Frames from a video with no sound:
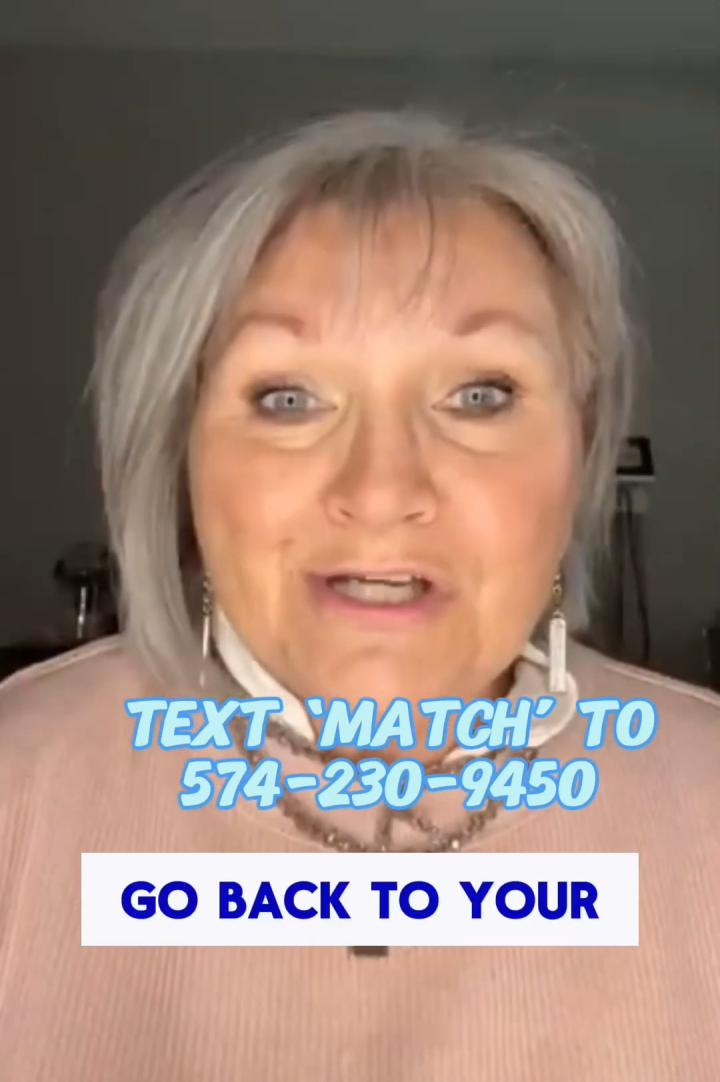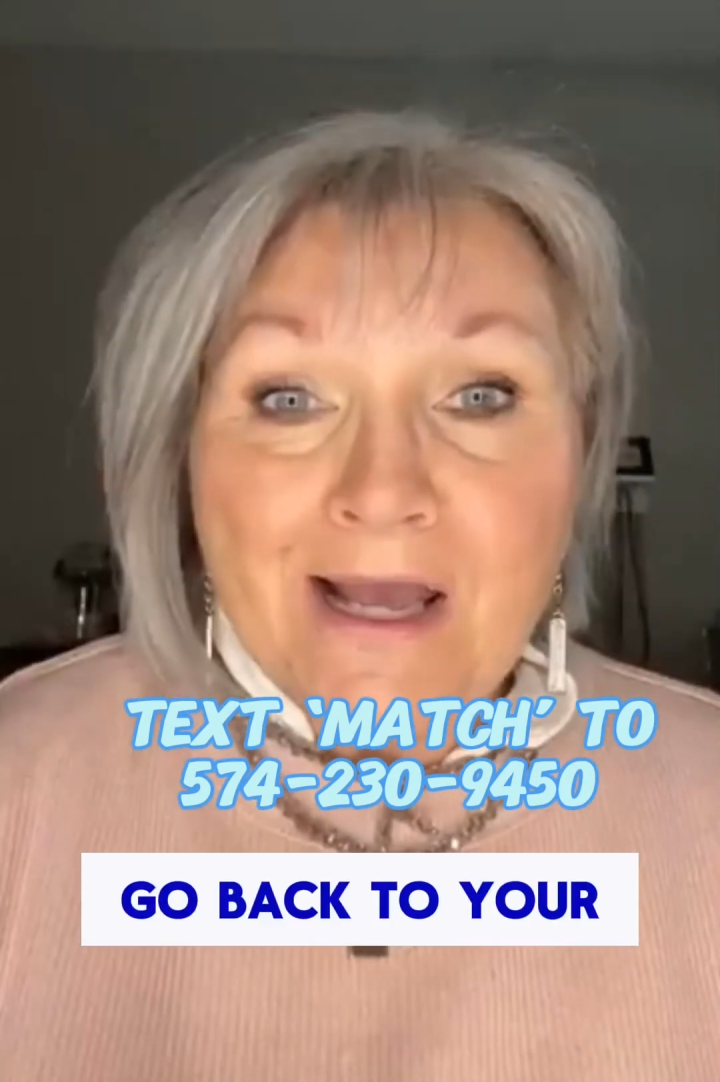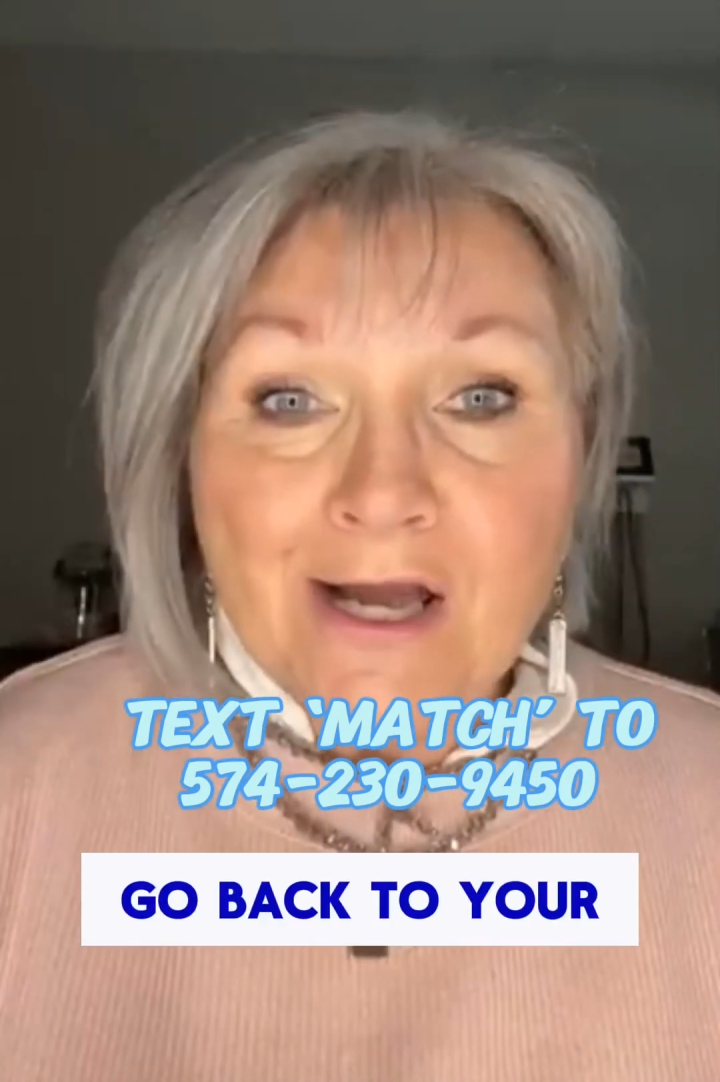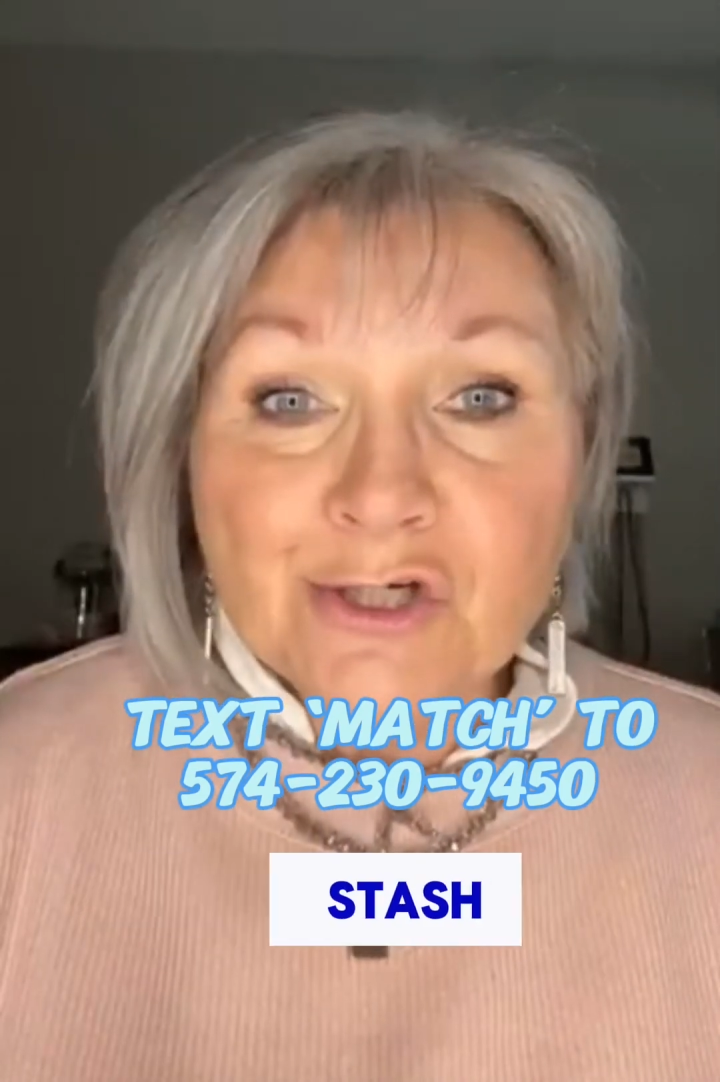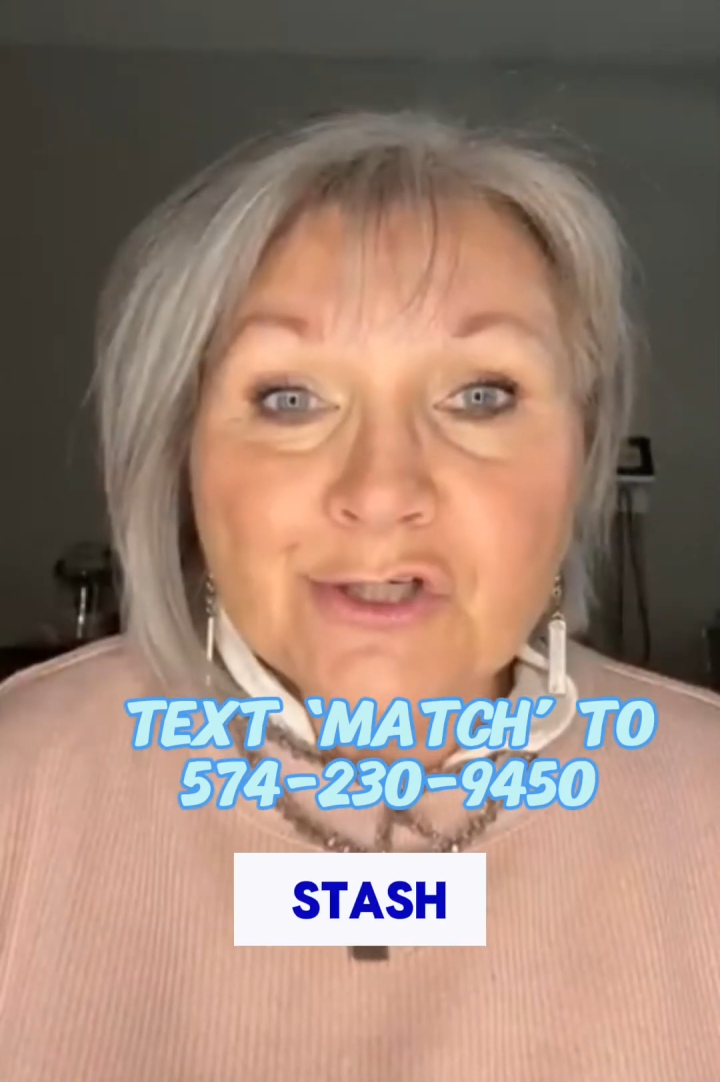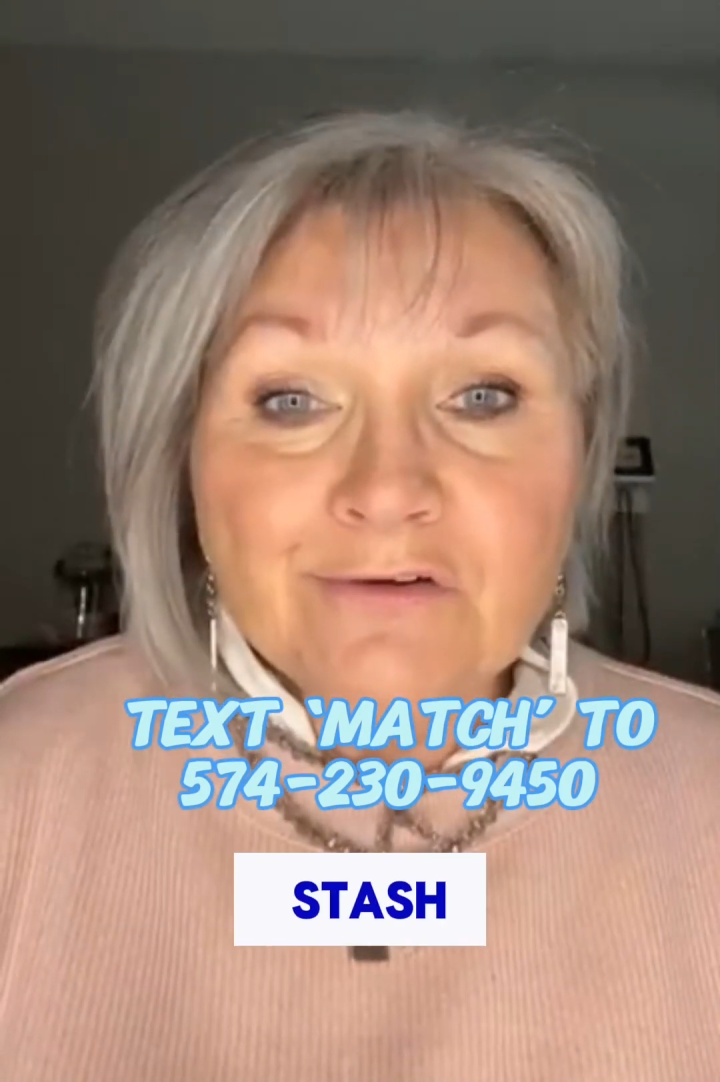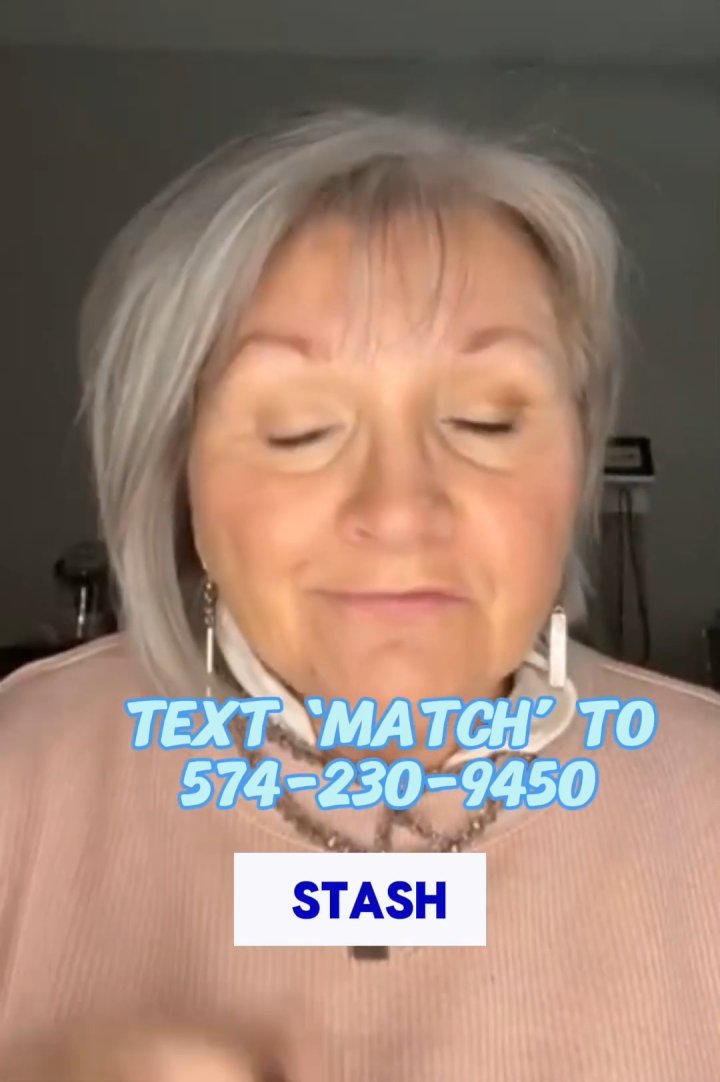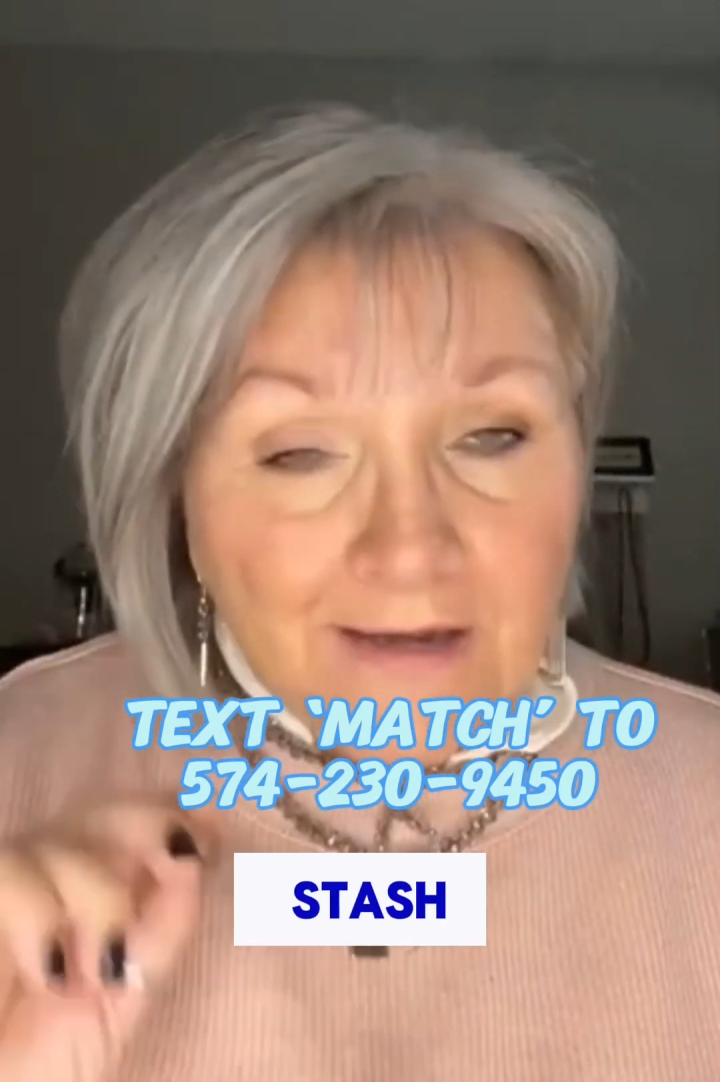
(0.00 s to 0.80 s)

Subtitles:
stash,